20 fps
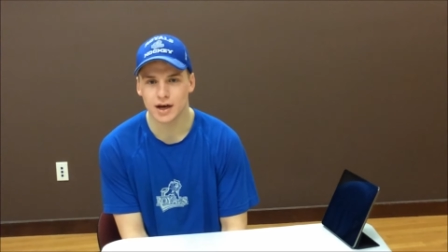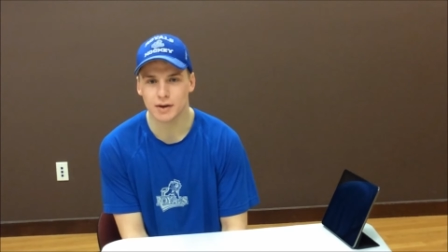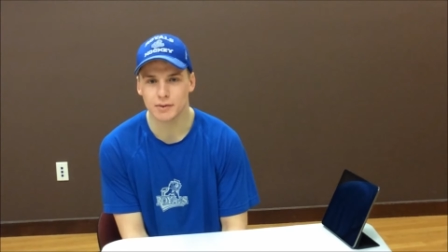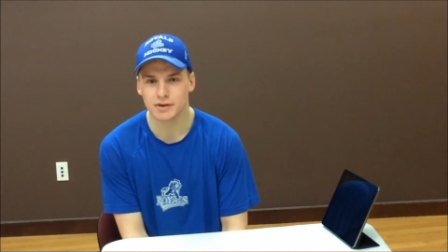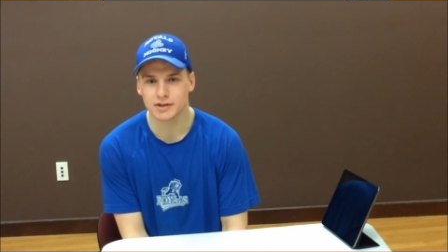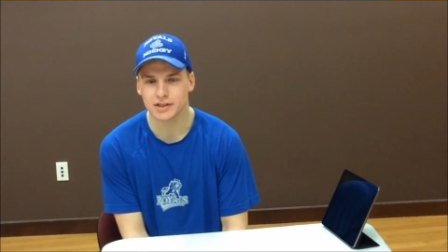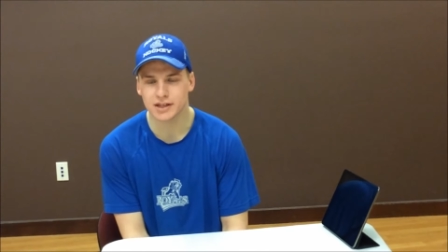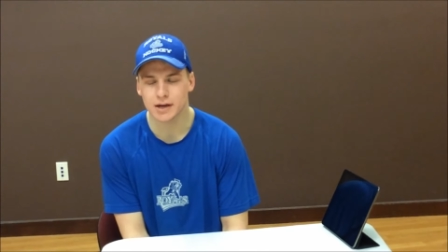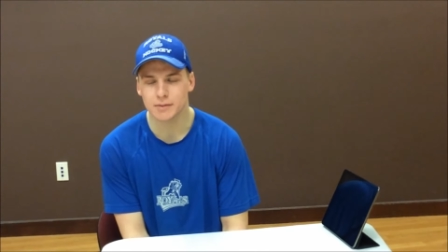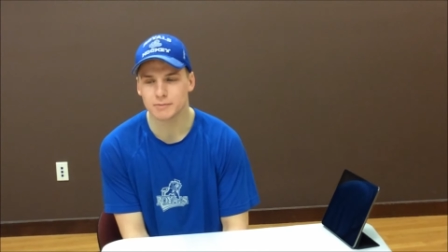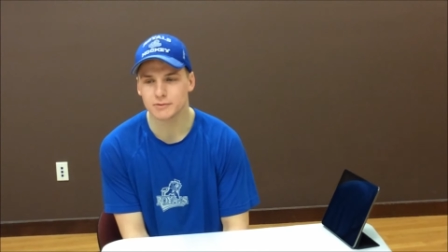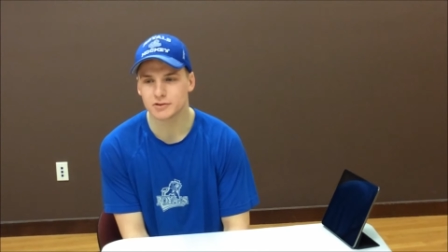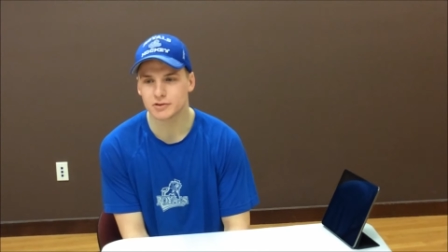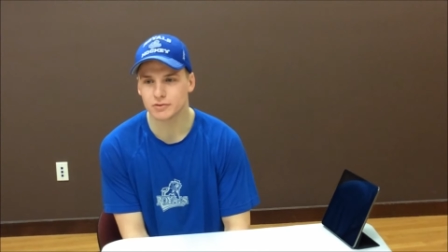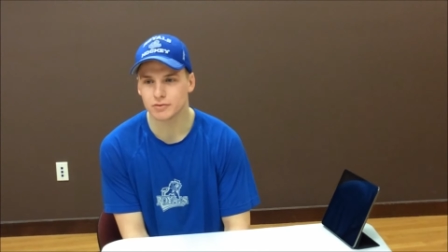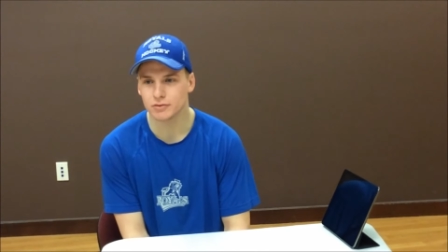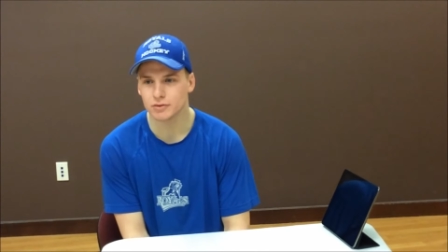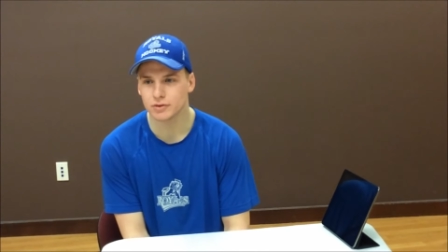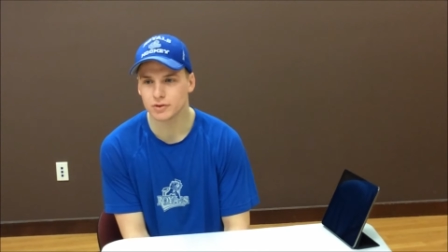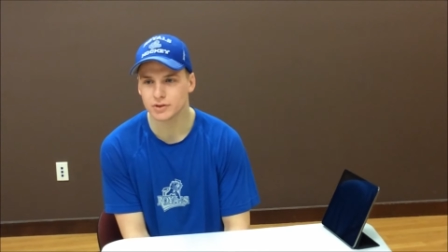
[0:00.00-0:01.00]
I went to a couple
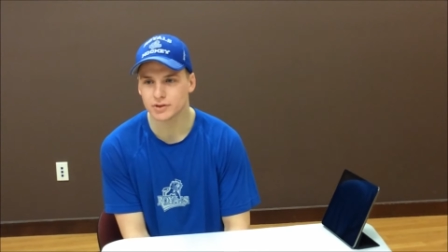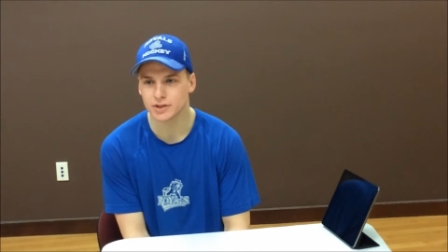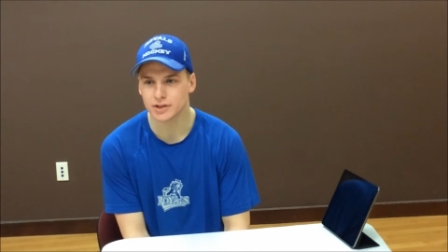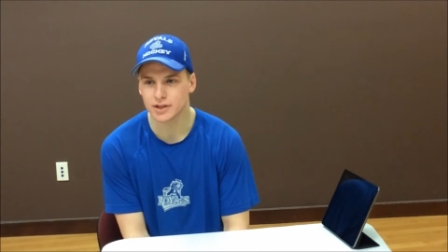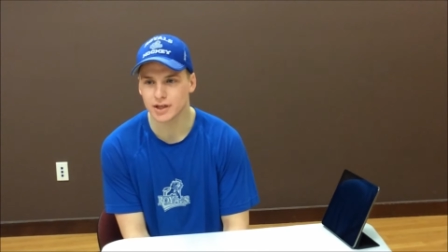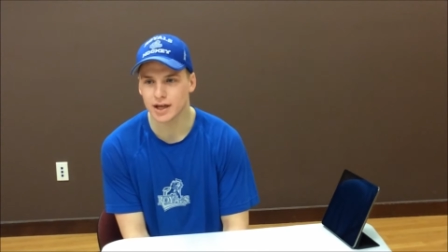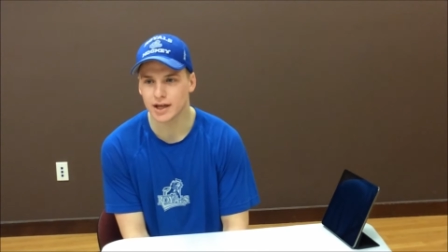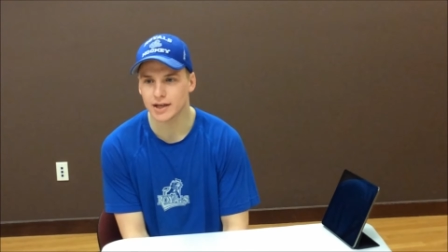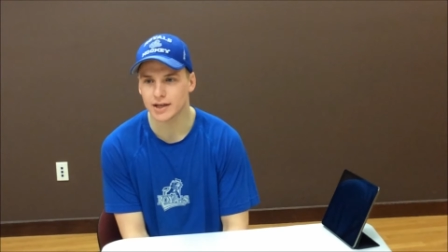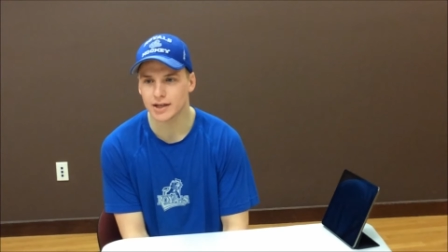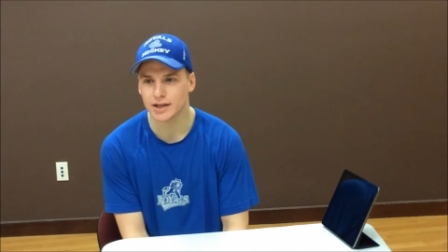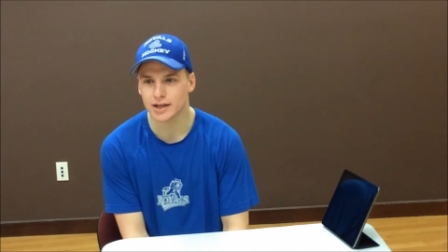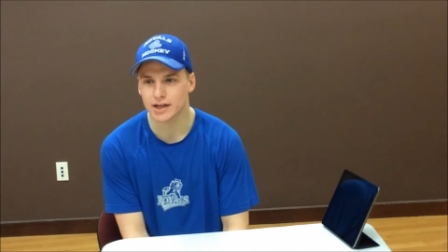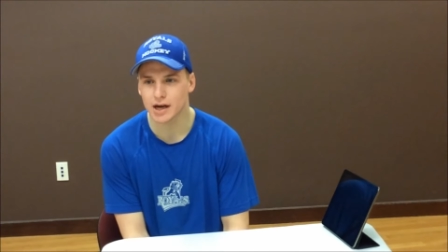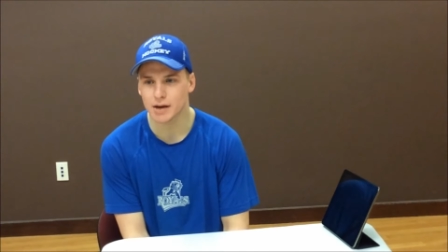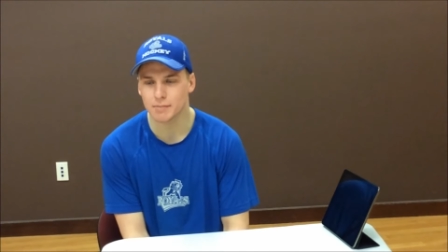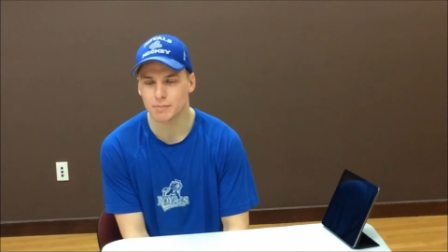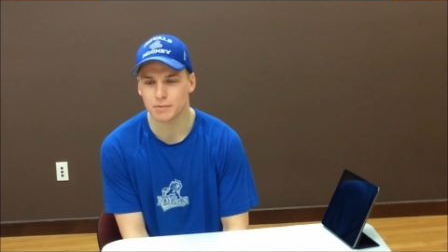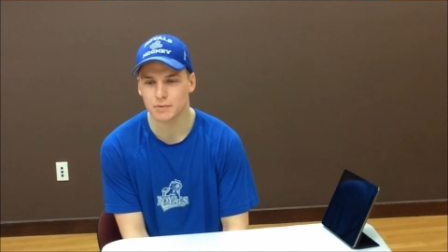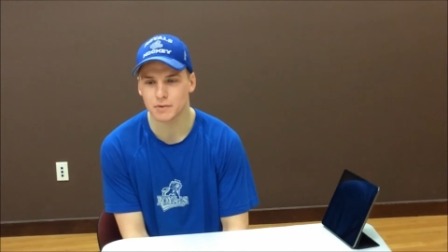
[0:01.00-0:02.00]
schools and, and did a
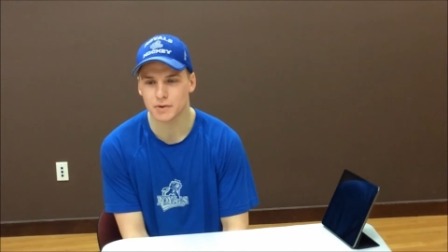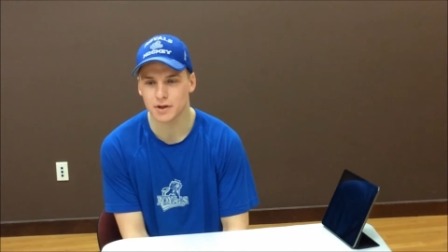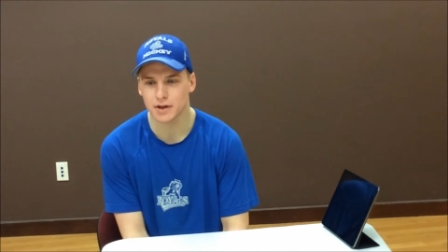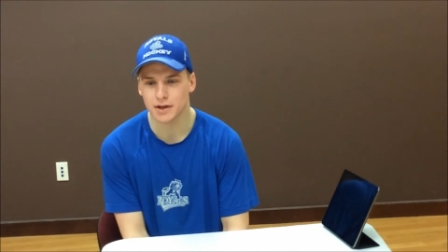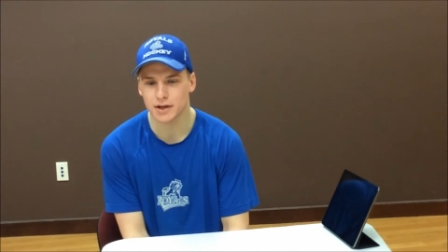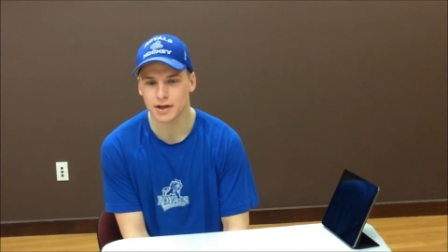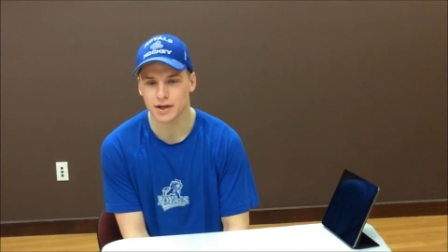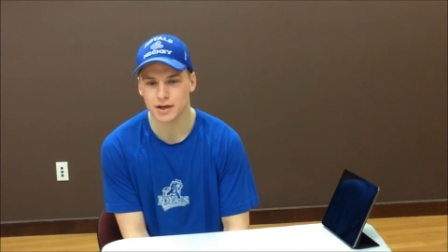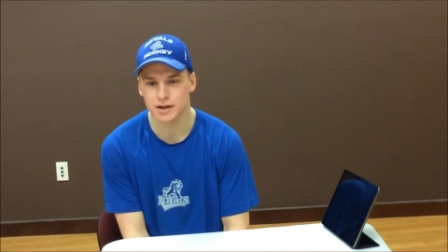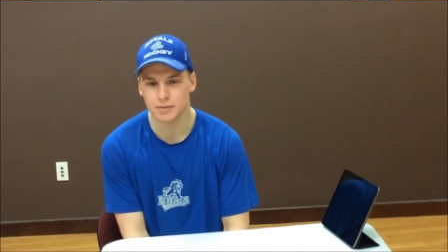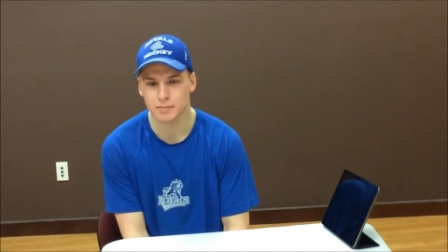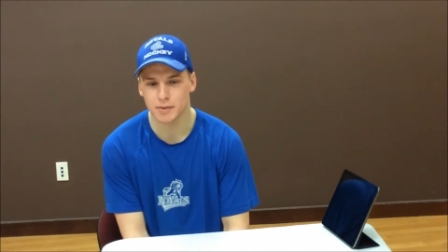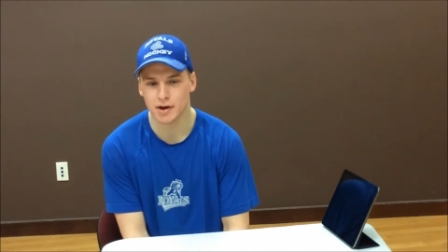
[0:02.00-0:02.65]
couple uh,